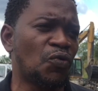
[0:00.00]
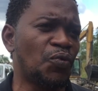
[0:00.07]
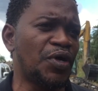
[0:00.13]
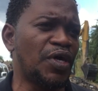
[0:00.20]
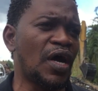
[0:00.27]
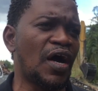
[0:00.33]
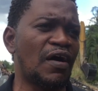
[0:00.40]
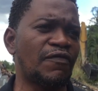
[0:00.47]

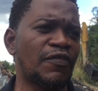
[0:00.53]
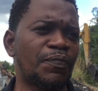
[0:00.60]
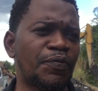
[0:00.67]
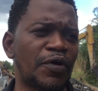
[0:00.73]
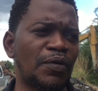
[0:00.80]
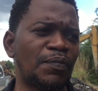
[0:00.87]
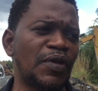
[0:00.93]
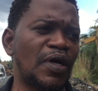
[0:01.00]
We have a
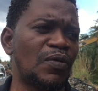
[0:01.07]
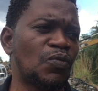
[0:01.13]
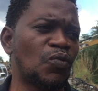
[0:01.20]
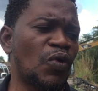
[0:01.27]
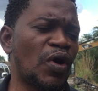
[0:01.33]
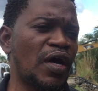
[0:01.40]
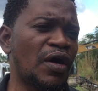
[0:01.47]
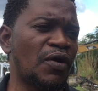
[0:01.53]
problem
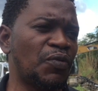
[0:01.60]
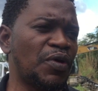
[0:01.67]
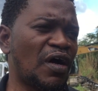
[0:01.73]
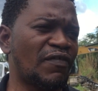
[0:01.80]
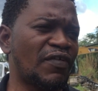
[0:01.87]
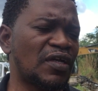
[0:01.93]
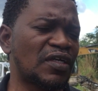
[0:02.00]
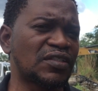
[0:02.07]
where we
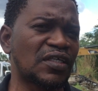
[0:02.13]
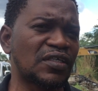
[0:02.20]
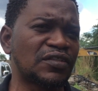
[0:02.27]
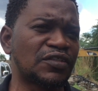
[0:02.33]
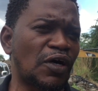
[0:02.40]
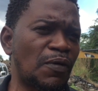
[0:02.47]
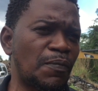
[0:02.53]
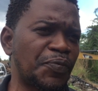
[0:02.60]
have a lot of
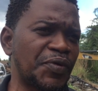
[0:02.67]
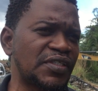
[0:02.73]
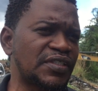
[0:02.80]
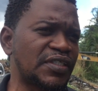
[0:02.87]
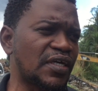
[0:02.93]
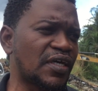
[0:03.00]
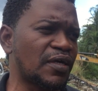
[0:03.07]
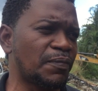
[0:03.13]
dumping
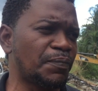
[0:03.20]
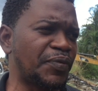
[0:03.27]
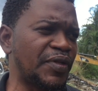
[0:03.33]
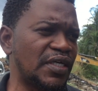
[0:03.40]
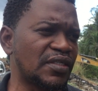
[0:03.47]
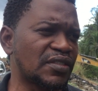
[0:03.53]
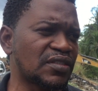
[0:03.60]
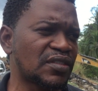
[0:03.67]
taking
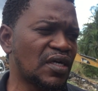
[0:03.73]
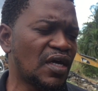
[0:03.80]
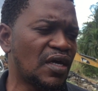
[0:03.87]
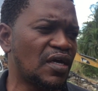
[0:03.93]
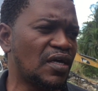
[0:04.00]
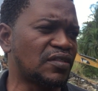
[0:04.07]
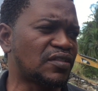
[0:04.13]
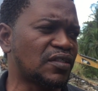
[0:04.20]
place
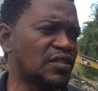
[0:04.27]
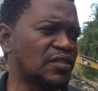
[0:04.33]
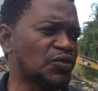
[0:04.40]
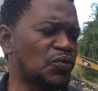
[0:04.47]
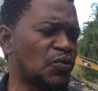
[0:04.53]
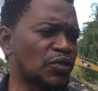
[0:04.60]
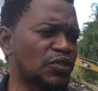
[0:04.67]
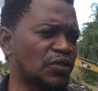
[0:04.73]
into this
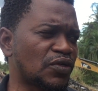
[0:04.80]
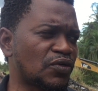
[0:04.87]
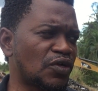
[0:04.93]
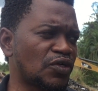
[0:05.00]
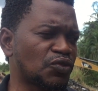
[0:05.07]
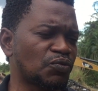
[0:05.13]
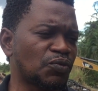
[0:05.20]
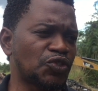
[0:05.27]
water
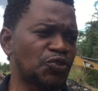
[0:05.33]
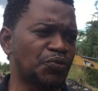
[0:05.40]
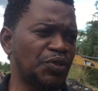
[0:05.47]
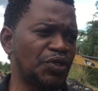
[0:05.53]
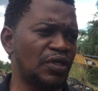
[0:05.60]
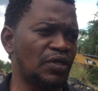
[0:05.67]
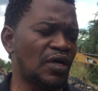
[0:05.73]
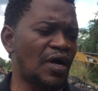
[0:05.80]
course, which
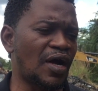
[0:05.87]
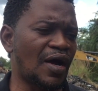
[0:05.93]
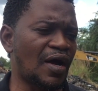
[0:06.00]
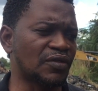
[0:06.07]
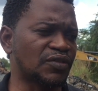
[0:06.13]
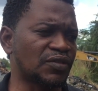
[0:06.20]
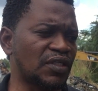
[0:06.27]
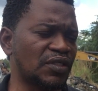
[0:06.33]
we
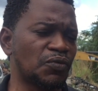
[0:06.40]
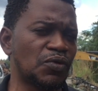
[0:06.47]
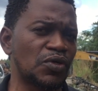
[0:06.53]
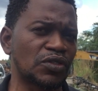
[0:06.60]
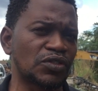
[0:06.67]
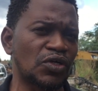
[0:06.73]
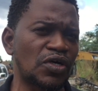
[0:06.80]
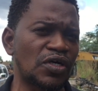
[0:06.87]
actually
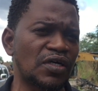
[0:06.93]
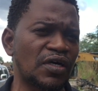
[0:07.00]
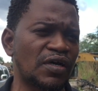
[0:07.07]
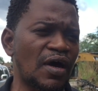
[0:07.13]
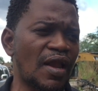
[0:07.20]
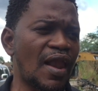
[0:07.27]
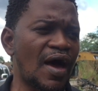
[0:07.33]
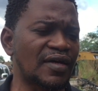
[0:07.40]
worked on on
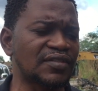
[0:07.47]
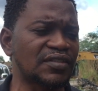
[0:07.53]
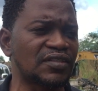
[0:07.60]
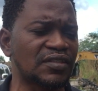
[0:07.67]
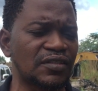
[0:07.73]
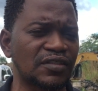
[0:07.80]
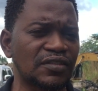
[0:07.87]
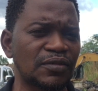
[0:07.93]
our last
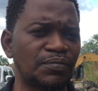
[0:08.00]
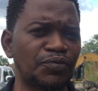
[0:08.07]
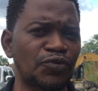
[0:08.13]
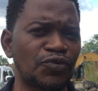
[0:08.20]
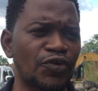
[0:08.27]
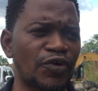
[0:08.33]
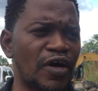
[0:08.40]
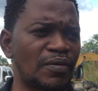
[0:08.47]
desilting
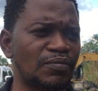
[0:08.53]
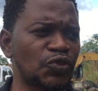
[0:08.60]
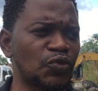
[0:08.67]
program